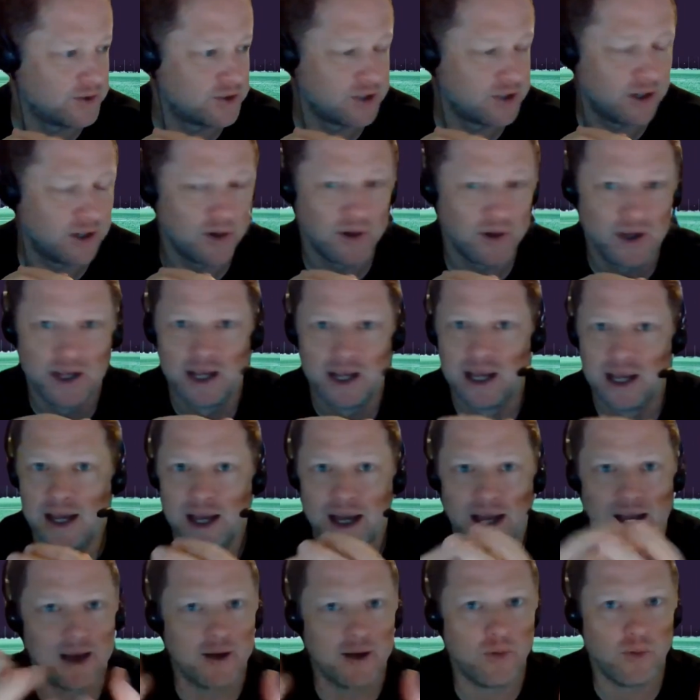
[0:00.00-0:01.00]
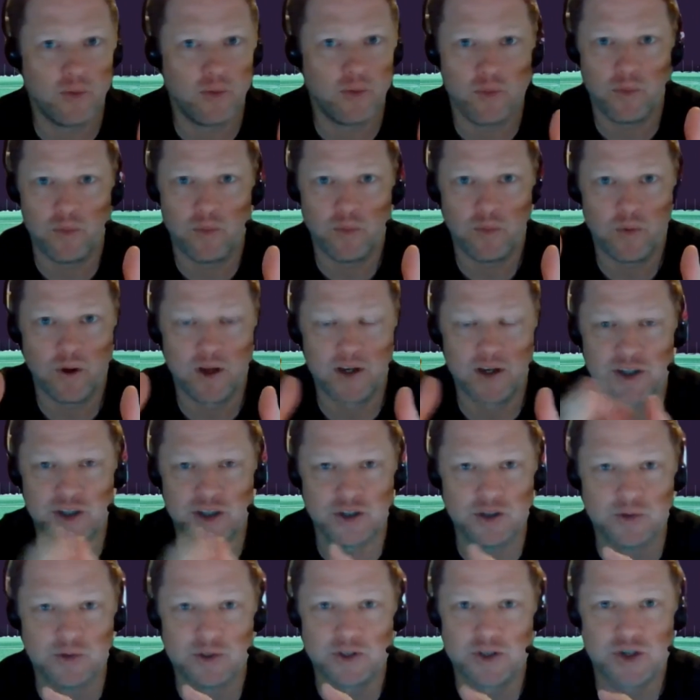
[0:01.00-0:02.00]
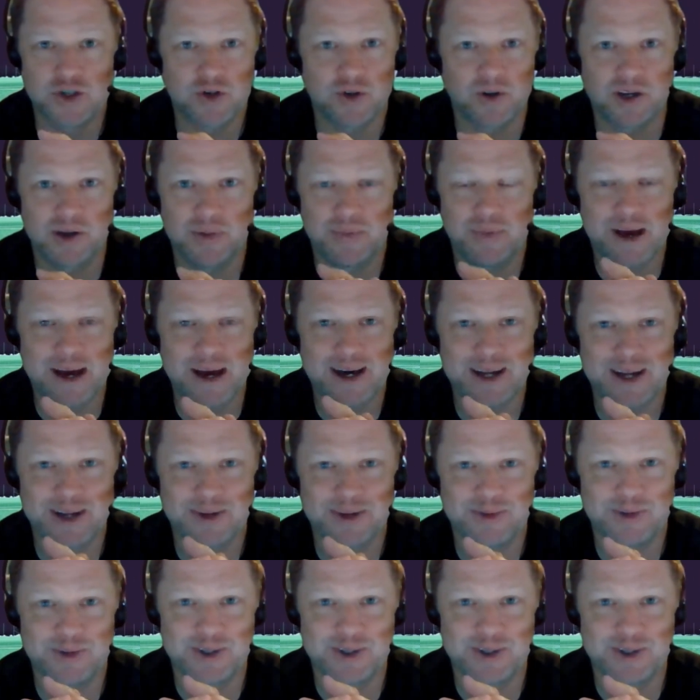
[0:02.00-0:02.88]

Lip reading: So, what do you enjoy about it?